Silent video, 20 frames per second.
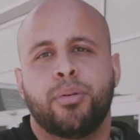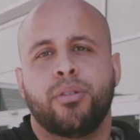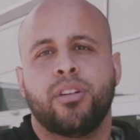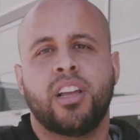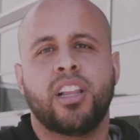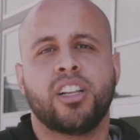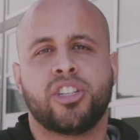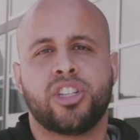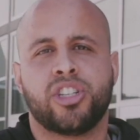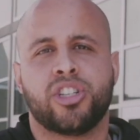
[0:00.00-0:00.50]

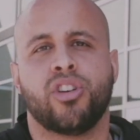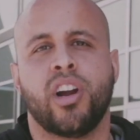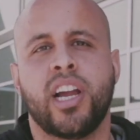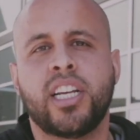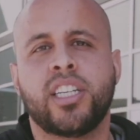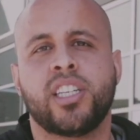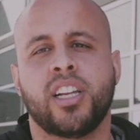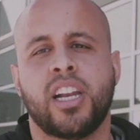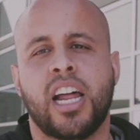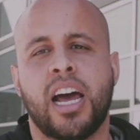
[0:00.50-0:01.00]

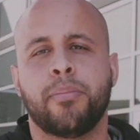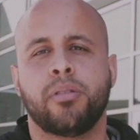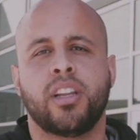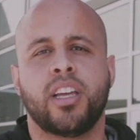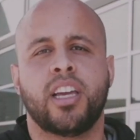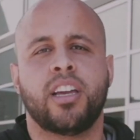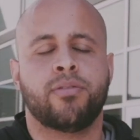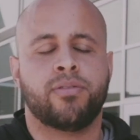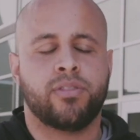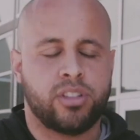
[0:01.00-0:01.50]
illustration, I
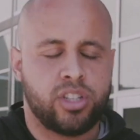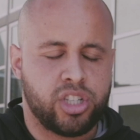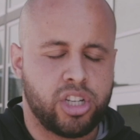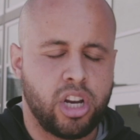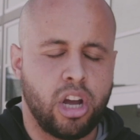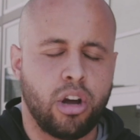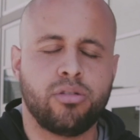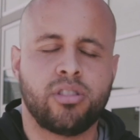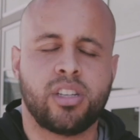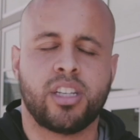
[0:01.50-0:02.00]
believe,
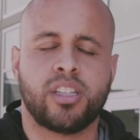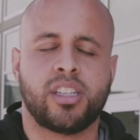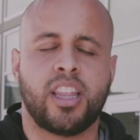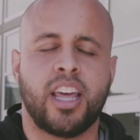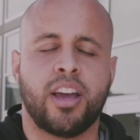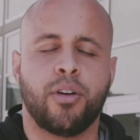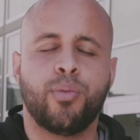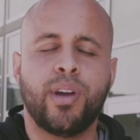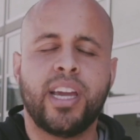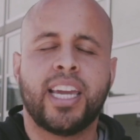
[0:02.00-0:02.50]
shows us
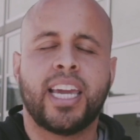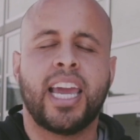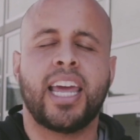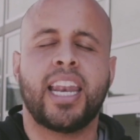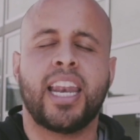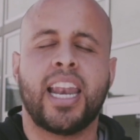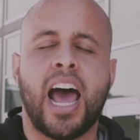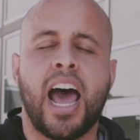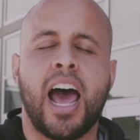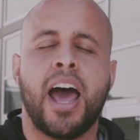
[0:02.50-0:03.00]
that we
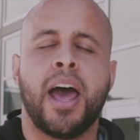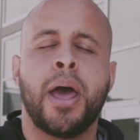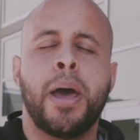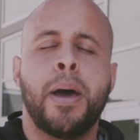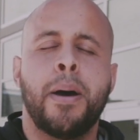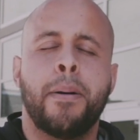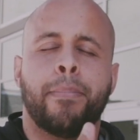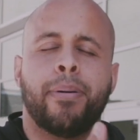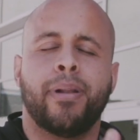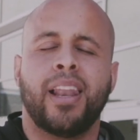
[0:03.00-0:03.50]
cannot
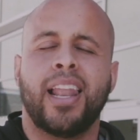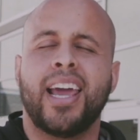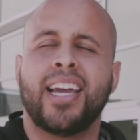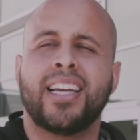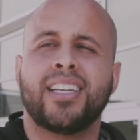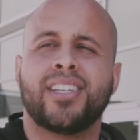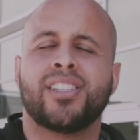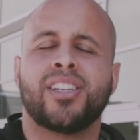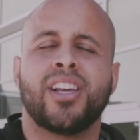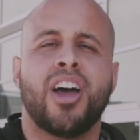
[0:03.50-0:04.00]

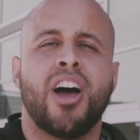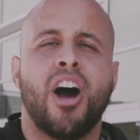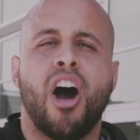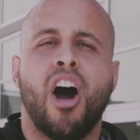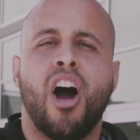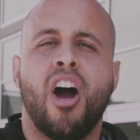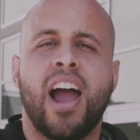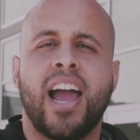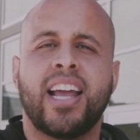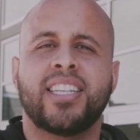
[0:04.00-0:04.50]
place
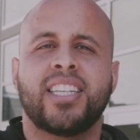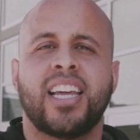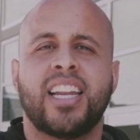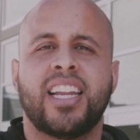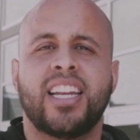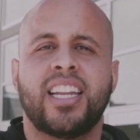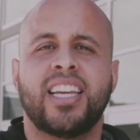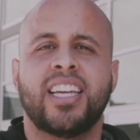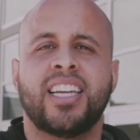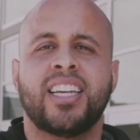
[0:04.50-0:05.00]
our
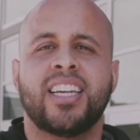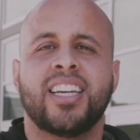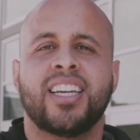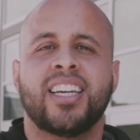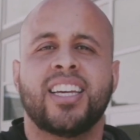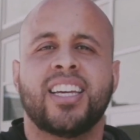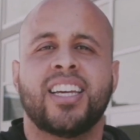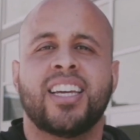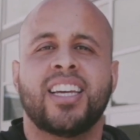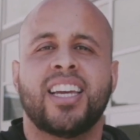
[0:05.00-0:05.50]
identity
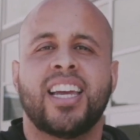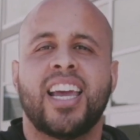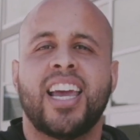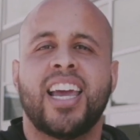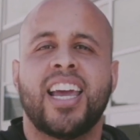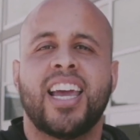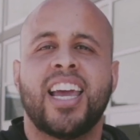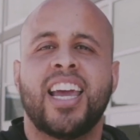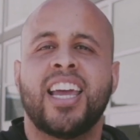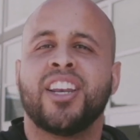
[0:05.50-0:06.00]

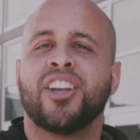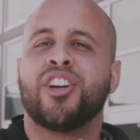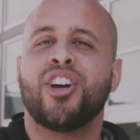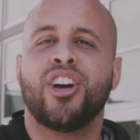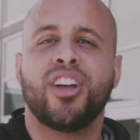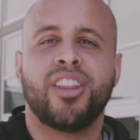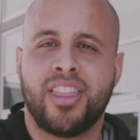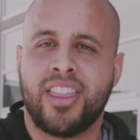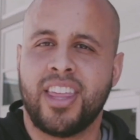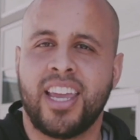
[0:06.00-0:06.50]
in
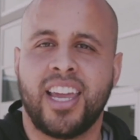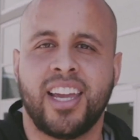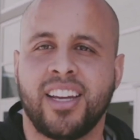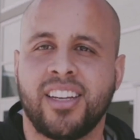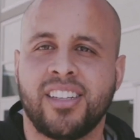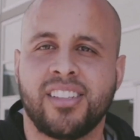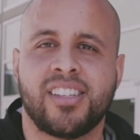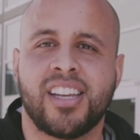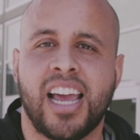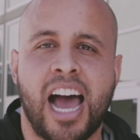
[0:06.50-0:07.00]
good
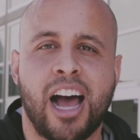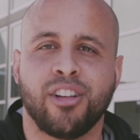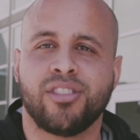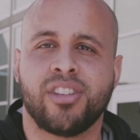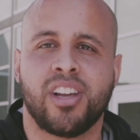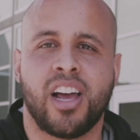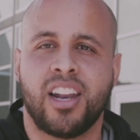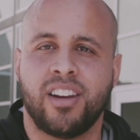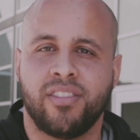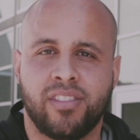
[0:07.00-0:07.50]
things
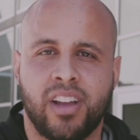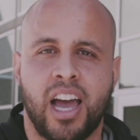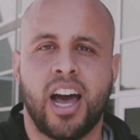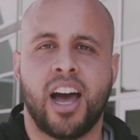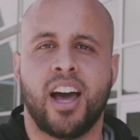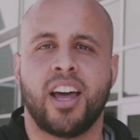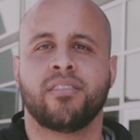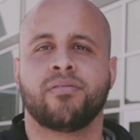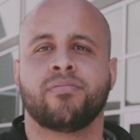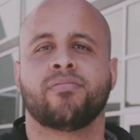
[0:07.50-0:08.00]
outside of
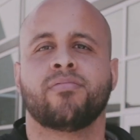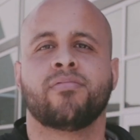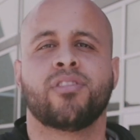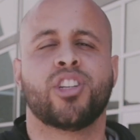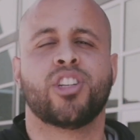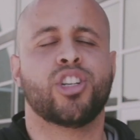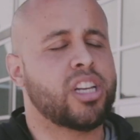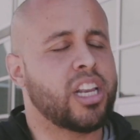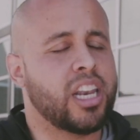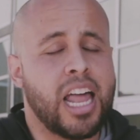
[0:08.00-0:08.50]
God.
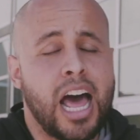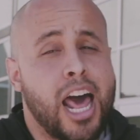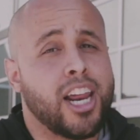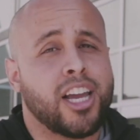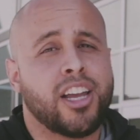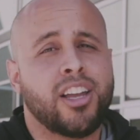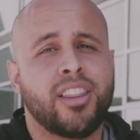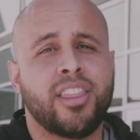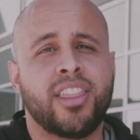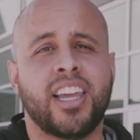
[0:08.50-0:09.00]
There's a lot of
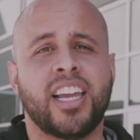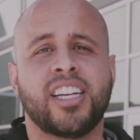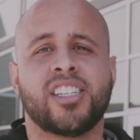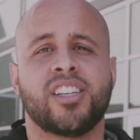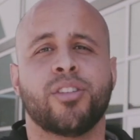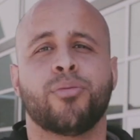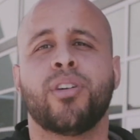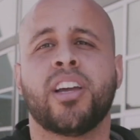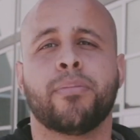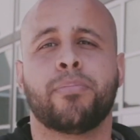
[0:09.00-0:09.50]
good things that
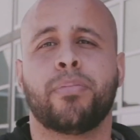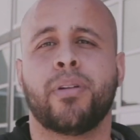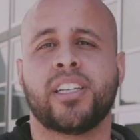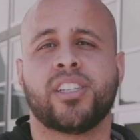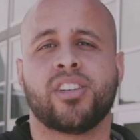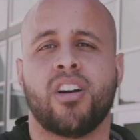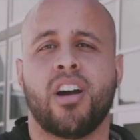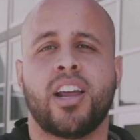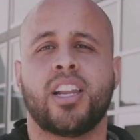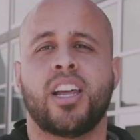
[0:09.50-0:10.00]
we could place
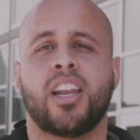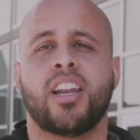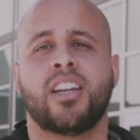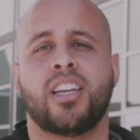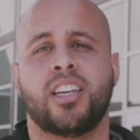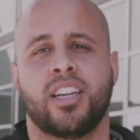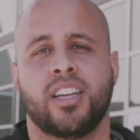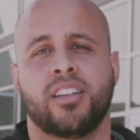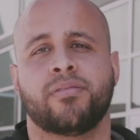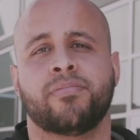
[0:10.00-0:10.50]
our
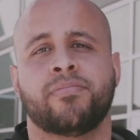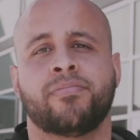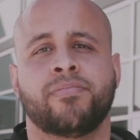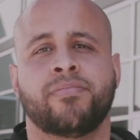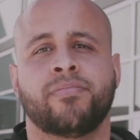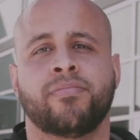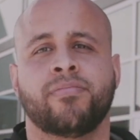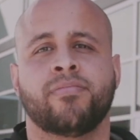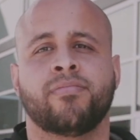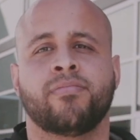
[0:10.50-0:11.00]
identity in.
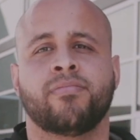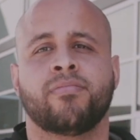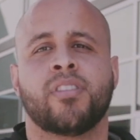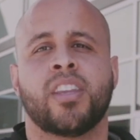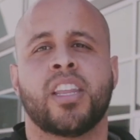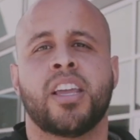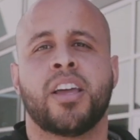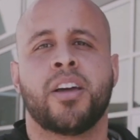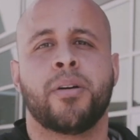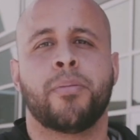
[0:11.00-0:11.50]

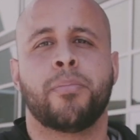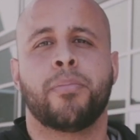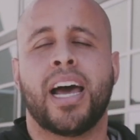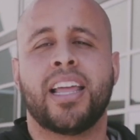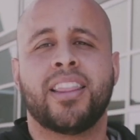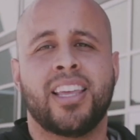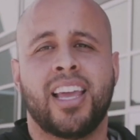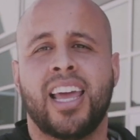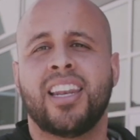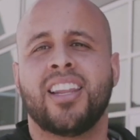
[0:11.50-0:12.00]
But at
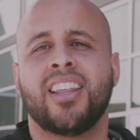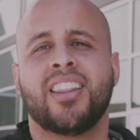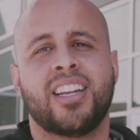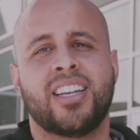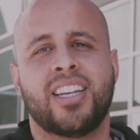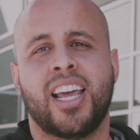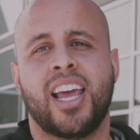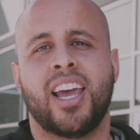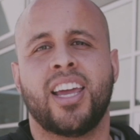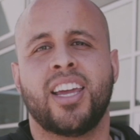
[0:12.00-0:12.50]
the end of the
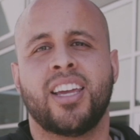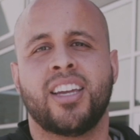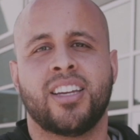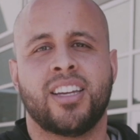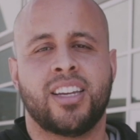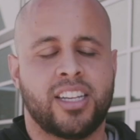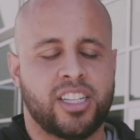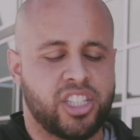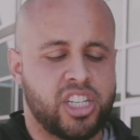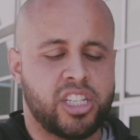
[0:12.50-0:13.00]
day,
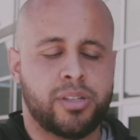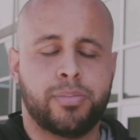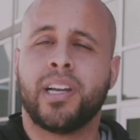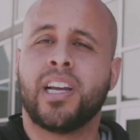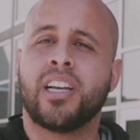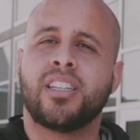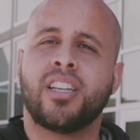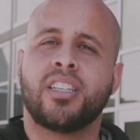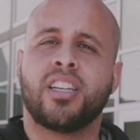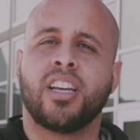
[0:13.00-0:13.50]
just
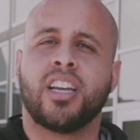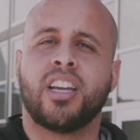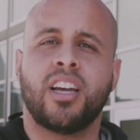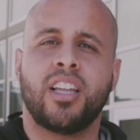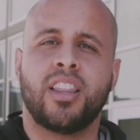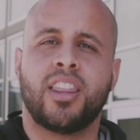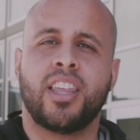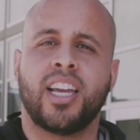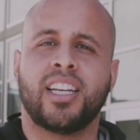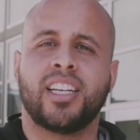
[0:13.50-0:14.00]
because it's a good
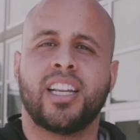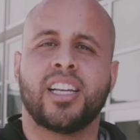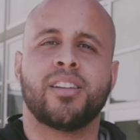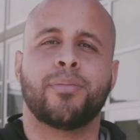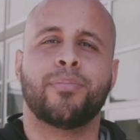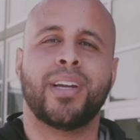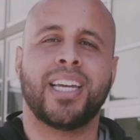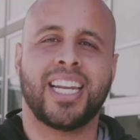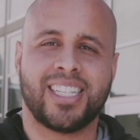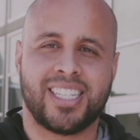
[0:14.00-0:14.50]
thing doesn't
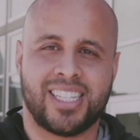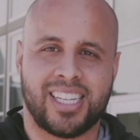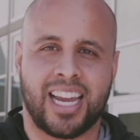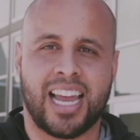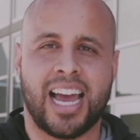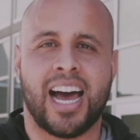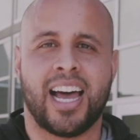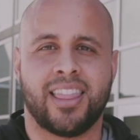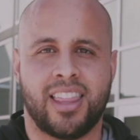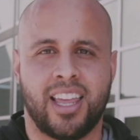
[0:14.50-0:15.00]
mean it's a
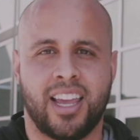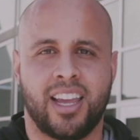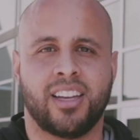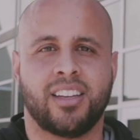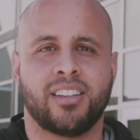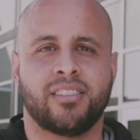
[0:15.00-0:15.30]
God thing.